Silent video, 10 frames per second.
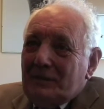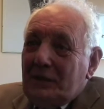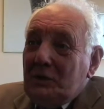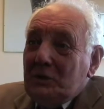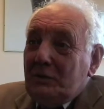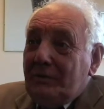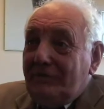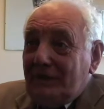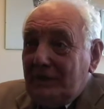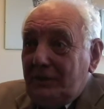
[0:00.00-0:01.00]
It used to be
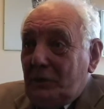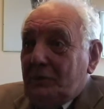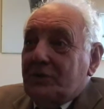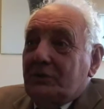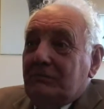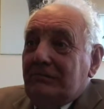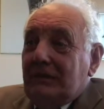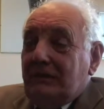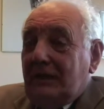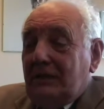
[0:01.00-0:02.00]
fun in your school
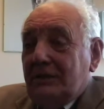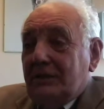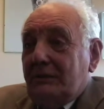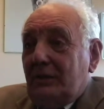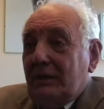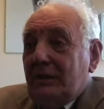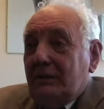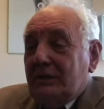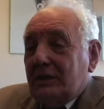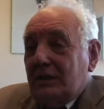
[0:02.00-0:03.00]
road then, because the market
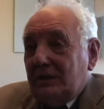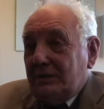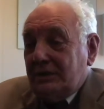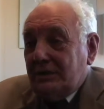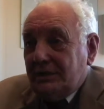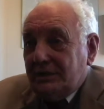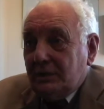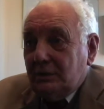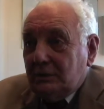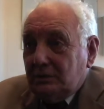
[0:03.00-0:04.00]
was close to the
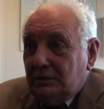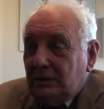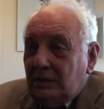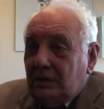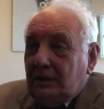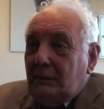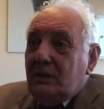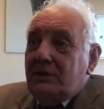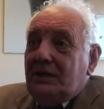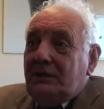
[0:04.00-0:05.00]
school, and it
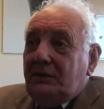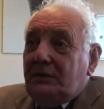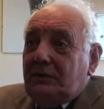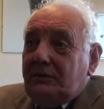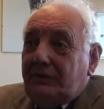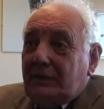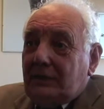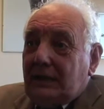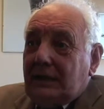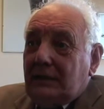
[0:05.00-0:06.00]
wasn't unusual for
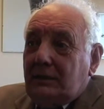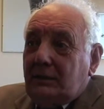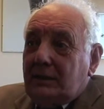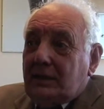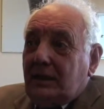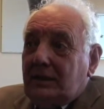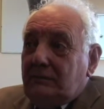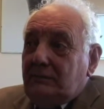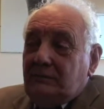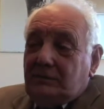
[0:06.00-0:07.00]
cattle to escape
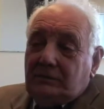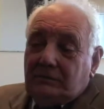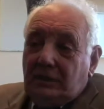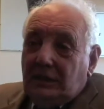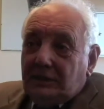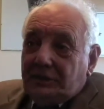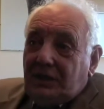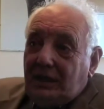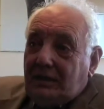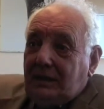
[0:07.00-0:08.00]
and
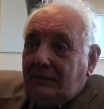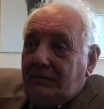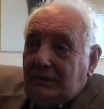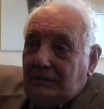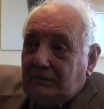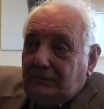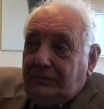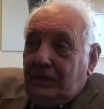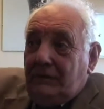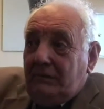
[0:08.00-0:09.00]
chase up the road and
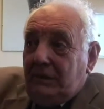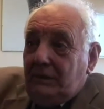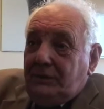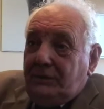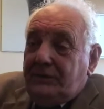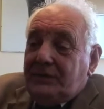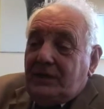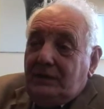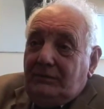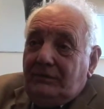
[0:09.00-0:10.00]
down the road you just
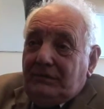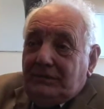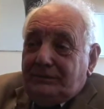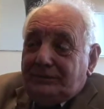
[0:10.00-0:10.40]
came through.